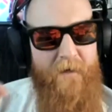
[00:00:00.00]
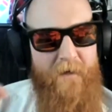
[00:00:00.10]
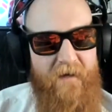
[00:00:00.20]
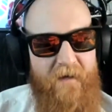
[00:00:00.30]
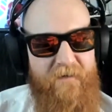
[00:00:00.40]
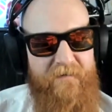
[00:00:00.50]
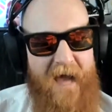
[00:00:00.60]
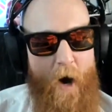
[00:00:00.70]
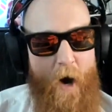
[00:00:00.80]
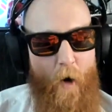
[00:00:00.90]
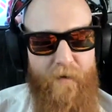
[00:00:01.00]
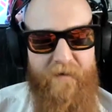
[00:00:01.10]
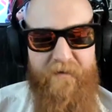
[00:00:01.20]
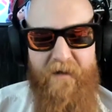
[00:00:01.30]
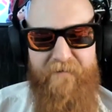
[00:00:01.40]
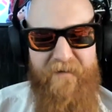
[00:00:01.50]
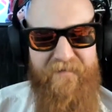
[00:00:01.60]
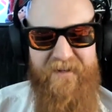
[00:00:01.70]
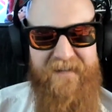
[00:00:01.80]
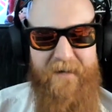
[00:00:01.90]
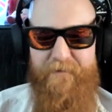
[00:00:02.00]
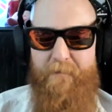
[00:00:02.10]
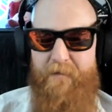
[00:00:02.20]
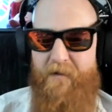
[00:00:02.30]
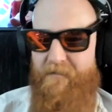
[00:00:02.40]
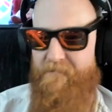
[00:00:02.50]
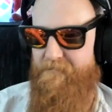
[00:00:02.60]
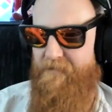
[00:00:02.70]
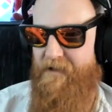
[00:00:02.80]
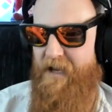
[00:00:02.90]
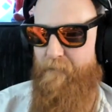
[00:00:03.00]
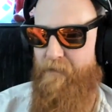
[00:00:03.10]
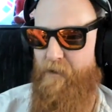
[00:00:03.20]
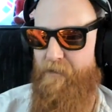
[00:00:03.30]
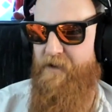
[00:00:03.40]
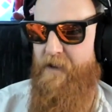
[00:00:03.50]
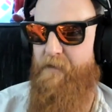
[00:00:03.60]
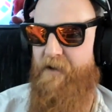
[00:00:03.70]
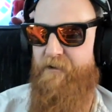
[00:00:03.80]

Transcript: like now with like 50 Cent or something. I can't recall the name, but I saw the